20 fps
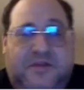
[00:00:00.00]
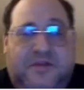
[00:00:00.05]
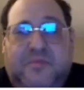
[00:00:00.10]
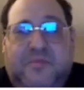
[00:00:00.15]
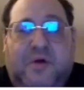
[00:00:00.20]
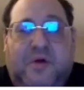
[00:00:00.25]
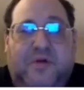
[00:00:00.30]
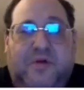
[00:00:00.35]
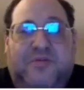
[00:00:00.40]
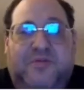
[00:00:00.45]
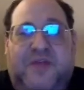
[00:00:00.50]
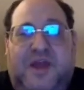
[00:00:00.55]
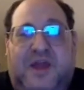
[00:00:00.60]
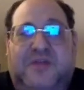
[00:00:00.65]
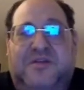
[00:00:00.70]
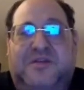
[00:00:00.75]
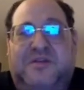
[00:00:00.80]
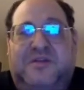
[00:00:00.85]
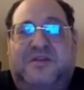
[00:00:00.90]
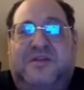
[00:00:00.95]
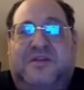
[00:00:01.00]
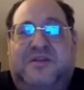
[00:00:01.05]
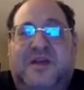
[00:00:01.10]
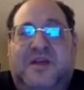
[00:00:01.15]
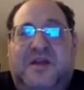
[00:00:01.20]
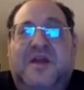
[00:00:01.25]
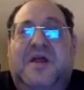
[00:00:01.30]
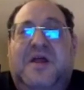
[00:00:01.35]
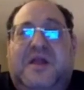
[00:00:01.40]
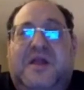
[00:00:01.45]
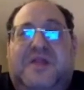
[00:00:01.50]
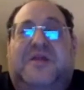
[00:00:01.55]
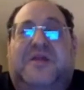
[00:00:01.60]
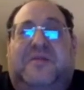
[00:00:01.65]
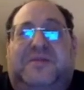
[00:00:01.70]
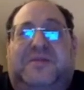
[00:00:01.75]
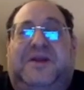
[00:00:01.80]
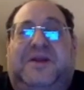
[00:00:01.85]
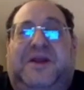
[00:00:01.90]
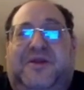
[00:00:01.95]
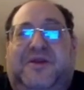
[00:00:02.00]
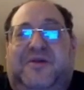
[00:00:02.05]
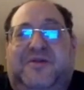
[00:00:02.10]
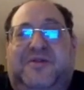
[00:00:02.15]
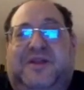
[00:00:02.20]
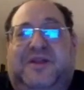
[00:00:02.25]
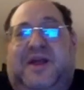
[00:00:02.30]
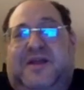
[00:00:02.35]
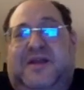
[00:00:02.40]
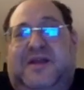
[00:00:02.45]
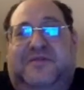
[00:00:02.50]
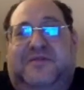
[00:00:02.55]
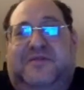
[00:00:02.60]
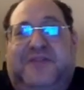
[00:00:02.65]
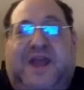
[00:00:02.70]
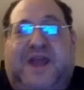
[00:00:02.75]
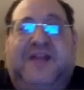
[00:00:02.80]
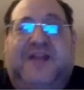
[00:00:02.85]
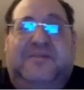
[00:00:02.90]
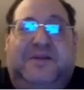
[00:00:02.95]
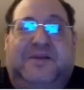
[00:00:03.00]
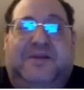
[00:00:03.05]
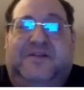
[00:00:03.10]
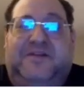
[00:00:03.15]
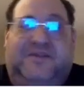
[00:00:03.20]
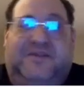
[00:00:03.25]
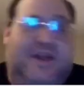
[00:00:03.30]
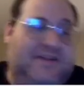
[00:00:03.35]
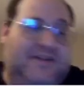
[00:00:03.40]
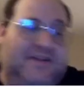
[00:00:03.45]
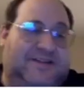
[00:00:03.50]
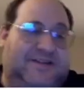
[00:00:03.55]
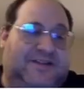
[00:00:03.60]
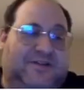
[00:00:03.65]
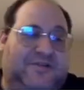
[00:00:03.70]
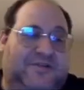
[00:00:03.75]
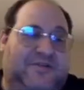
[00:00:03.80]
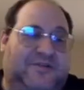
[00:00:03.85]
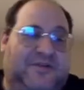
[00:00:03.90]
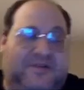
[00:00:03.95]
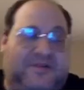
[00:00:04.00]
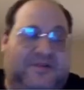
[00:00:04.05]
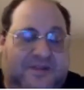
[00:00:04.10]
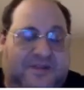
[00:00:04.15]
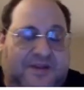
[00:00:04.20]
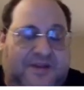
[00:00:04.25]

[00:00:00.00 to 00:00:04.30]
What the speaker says: In most cases, it's something along the lines of that, but in Flask, it also has